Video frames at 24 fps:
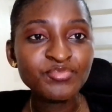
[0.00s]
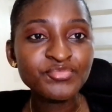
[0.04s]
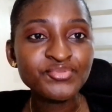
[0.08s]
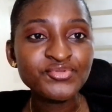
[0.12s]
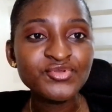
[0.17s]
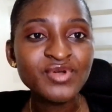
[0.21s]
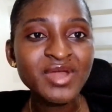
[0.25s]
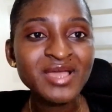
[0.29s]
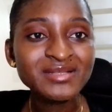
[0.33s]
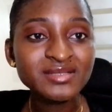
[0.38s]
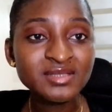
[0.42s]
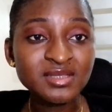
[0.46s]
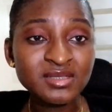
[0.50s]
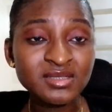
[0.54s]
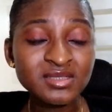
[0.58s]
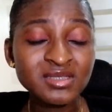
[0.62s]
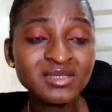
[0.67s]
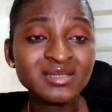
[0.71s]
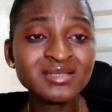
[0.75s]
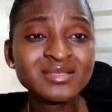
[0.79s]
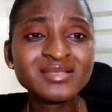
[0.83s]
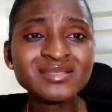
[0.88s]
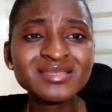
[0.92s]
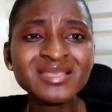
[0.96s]
Practice
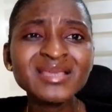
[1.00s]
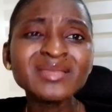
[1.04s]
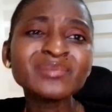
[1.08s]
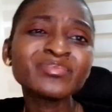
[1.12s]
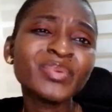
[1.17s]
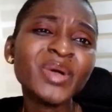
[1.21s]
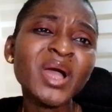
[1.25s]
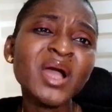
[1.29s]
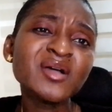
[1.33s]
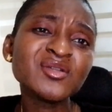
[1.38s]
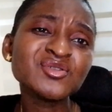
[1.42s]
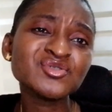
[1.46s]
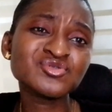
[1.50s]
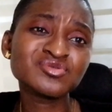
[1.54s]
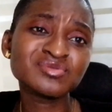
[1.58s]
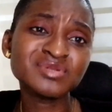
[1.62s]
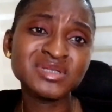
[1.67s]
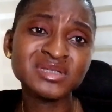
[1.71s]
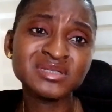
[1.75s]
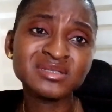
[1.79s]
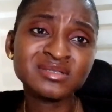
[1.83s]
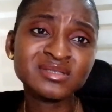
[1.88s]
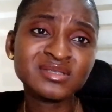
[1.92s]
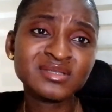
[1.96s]
it. Set
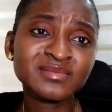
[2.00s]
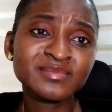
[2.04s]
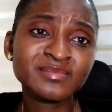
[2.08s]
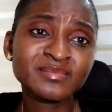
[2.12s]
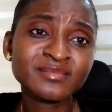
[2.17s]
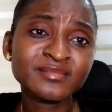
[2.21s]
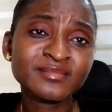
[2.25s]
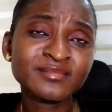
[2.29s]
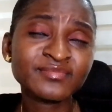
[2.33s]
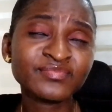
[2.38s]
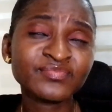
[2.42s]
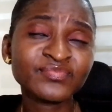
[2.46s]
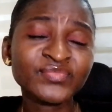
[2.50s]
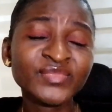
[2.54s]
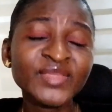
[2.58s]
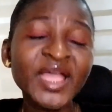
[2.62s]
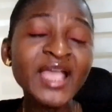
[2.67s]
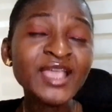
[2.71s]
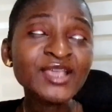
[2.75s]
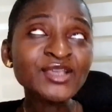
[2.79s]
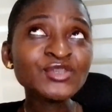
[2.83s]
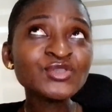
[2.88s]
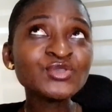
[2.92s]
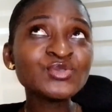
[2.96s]
boundaries.
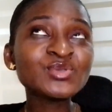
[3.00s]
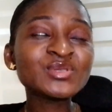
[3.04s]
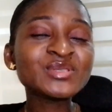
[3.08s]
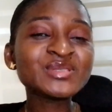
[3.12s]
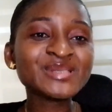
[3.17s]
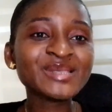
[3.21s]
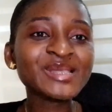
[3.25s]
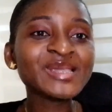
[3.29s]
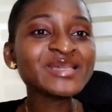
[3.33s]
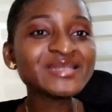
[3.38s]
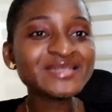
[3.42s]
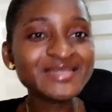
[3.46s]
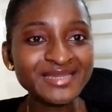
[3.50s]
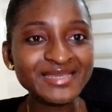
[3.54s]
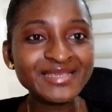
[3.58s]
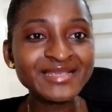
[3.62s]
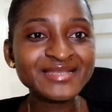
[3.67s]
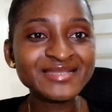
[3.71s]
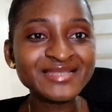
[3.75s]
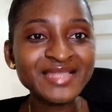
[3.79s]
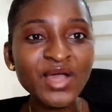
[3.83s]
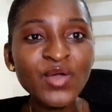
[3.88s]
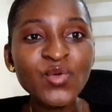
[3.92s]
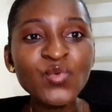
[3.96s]
I used to say
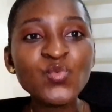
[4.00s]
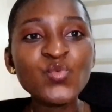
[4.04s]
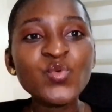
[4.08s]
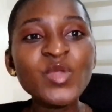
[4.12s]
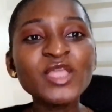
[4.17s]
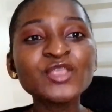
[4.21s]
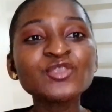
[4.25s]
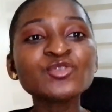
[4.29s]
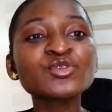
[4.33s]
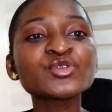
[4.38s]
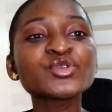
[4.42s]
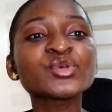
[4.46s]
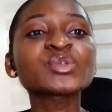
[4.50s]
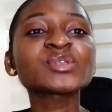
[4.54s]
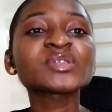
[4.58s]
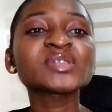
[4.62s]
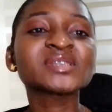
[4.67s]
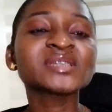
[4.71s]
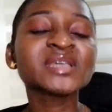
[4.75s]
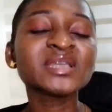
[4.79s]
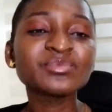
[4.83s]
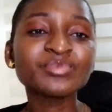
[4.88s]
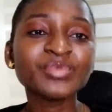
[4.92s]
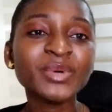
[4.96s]
this, that when you don't
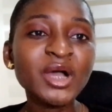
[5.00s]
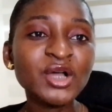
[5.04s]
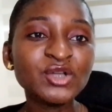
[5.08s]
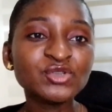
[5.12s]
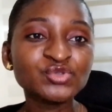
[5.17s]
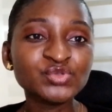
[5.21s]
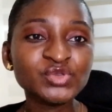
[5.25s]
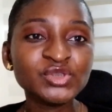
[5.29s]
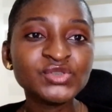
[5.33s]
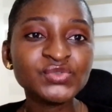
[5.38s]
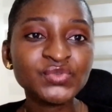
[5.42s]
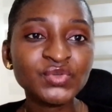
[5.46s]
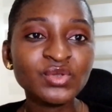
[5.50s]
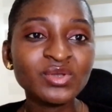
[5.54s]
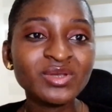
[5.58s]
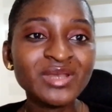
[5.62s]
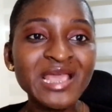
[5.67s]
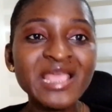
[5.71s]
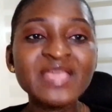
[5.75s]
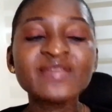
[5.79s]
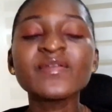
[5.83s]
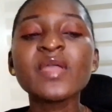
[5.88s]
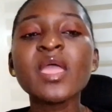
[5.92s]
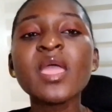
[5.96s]
set boundaries for your
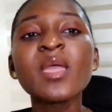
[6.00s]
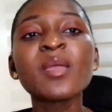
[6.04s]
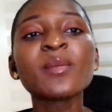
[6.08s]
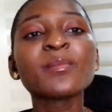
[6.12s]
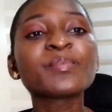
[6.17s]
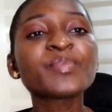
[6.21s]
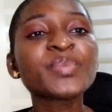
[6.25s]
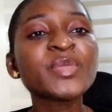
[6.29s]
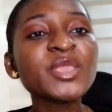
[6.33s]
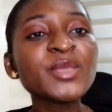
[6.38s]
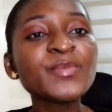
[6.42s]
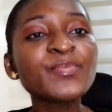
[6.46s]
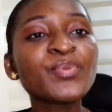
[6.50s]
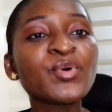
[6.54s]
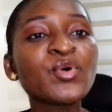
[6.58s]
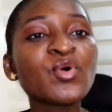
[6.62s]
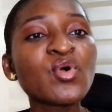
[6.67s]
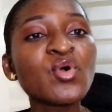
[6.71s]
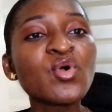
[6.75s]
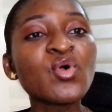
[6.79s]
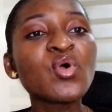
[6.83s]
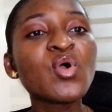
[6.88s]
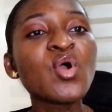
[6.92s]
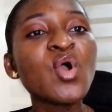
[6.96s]
life,
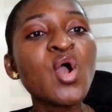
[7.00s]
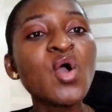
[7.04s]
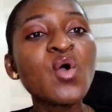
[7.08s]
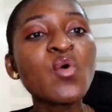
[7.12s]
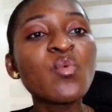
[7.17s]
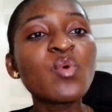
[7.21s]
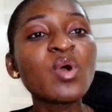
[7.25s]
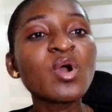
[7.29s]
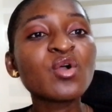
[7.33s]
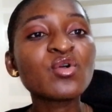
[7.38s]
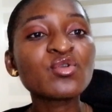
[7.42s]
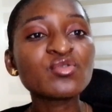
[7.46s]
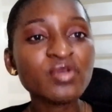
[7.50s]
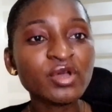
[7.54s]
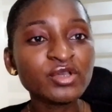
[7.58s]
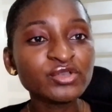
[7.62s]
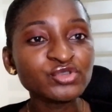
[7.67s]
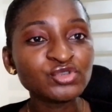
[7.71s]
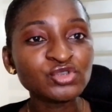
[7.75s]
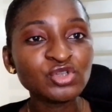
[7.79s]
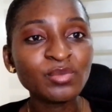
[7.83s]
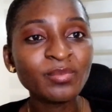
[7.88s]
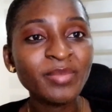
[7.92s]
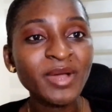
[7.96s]
people will
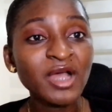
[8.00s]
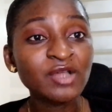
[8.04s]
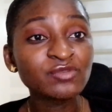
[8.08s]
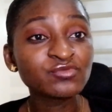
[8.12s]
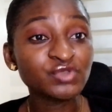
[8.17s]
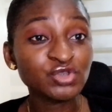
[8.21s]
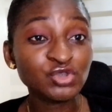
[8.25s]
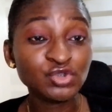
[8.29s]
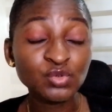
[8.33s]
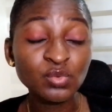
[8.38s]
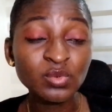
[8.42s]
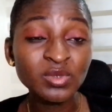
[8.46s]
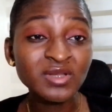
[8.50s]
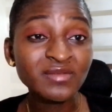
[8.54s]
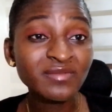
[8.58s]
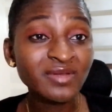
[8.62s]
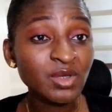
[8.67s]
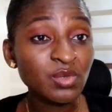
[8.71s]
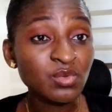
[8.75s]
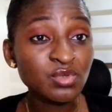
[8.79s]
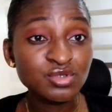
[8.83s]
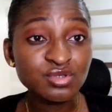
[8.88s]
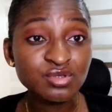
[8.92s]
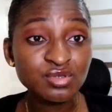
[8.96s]
cross your boundary, do whatever
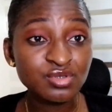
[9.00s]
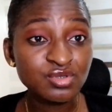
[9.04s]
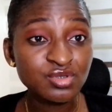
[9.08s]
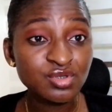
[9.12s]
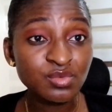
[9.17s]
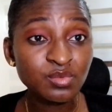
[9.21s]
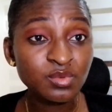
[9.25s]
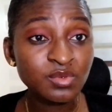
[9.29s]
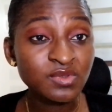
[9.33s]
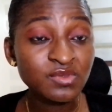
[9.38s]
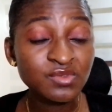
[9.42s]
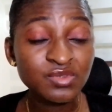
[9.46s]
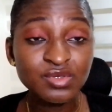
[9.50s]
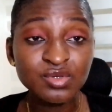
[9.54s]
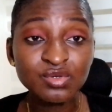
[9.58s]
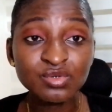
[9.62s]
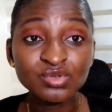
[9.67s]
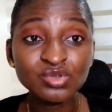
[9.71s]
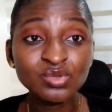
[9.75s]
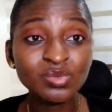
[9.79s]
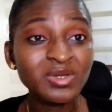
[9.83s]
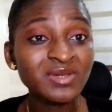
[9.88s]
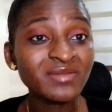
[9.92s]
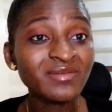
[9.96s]
they want to do with
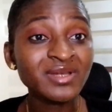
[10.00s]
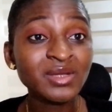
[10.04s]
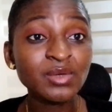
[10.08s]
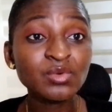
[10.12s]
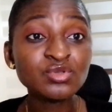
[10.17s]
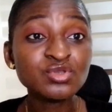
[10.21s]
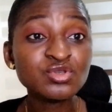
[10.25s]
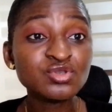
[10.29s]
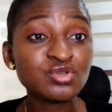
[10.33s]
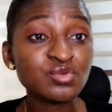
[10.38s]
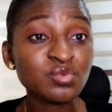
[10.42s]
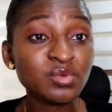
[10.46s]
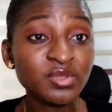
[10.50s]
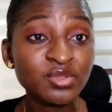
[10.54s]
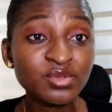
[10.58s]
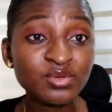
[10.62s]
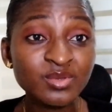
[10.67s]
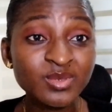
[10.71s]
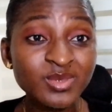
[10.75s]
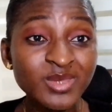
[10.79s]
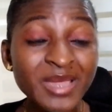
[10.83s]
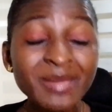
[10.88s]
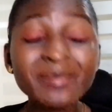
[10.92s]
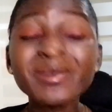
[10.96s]
you, do whatever they want to do with
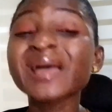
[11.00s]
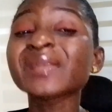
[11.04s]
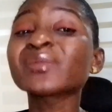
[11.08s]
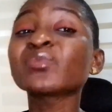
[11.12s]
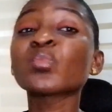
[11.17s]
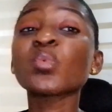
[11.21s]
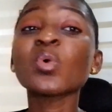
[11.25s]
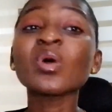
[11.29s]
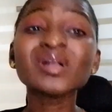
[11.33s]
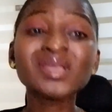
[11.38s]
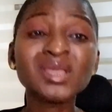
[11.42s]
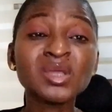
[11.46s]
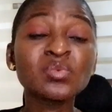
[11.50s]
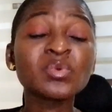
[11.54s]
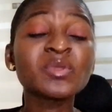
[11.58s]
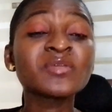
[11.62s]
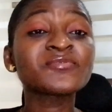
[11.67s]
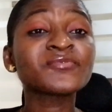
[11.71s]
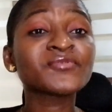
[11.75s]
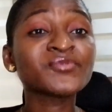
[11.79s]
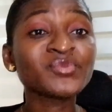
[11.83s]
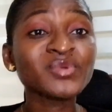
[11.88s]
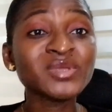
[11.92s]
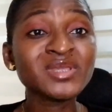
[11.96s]
your time, and walk
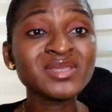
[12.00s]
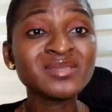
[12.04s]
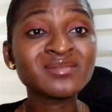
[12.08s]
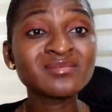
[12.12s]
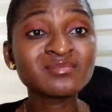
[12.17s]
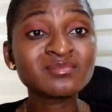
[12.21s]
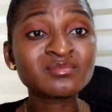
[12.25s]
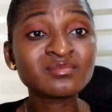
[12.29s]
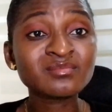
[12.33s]
away free.